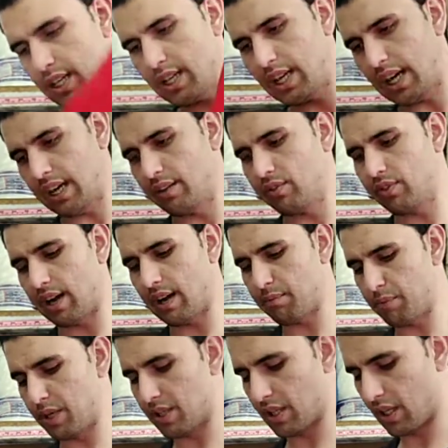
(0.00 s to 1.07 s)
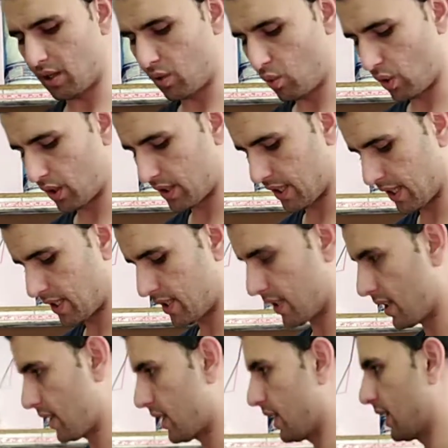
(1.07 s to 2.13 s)
and 5 meter will cut
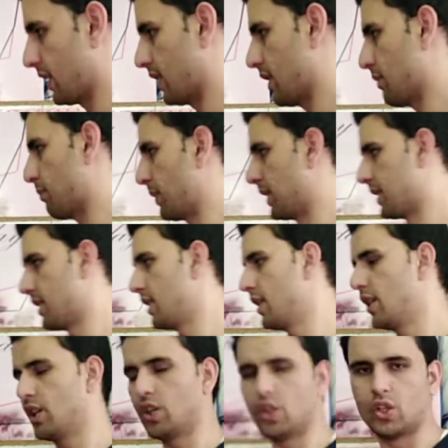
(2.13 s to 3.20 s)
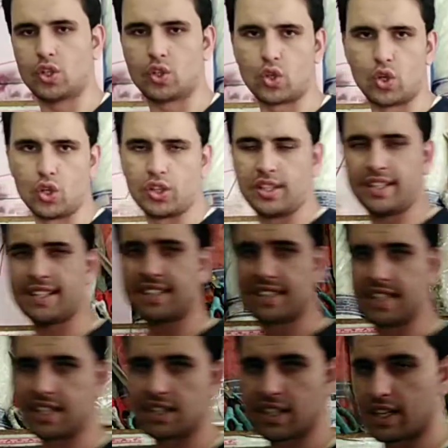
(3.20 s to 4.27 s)
another piece. So this
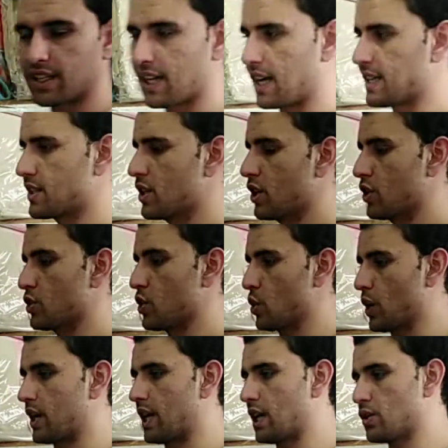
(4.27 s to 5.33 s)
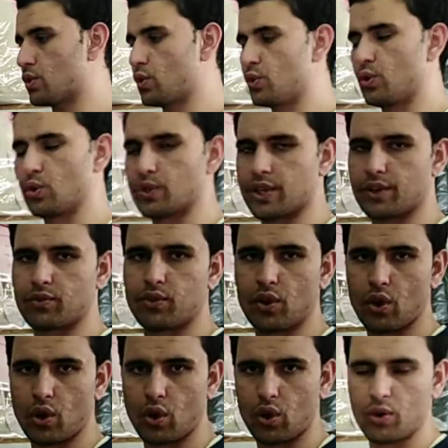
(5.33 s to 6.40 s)
stretch tent guys, you can also using
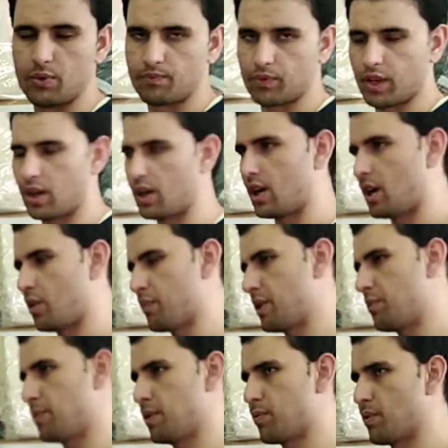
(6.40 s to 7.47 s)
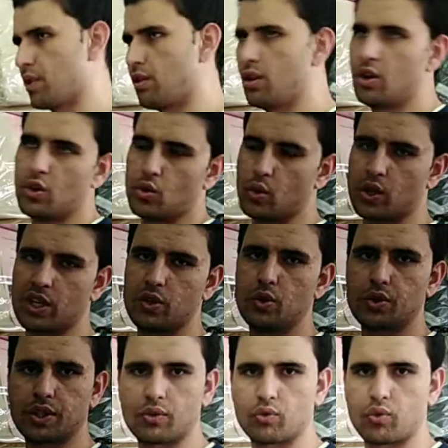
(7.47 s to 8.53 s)
for how many people? You can
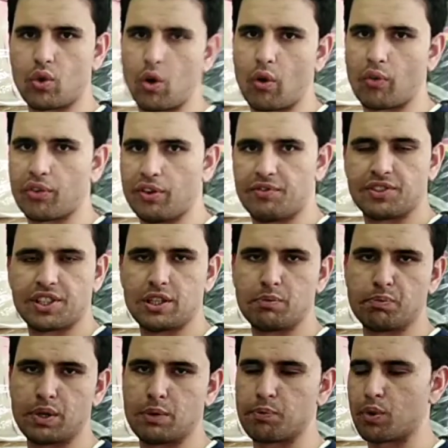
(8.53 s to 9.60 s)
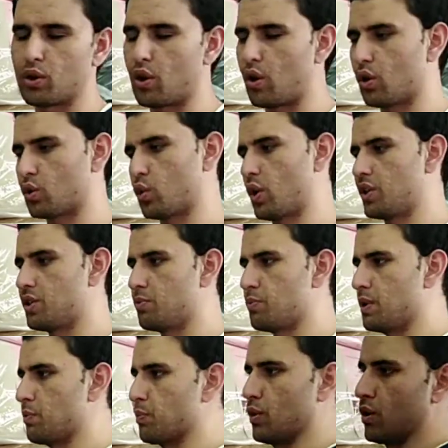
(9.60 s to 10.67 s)
using for 15 people or 20
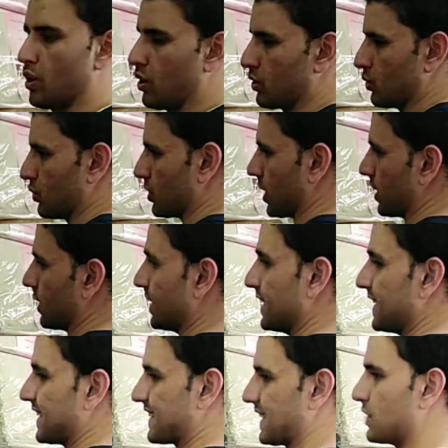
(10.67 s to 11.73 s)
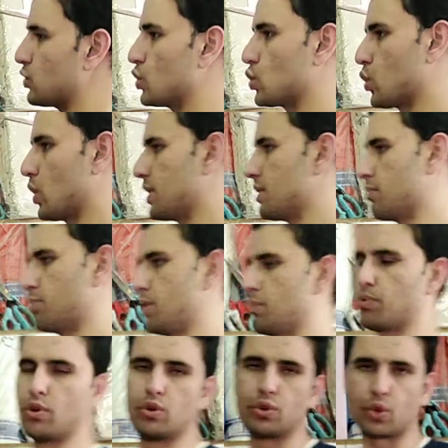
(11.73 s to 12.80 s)
people or to 10 to 20
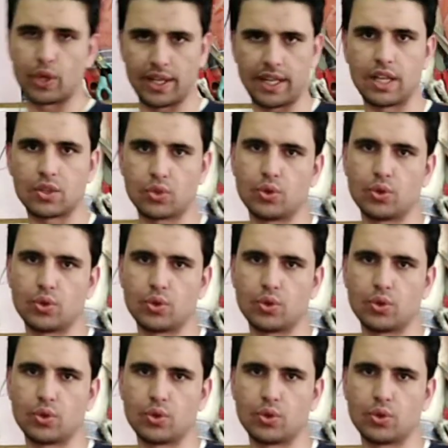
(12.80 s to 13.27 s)
people. You can also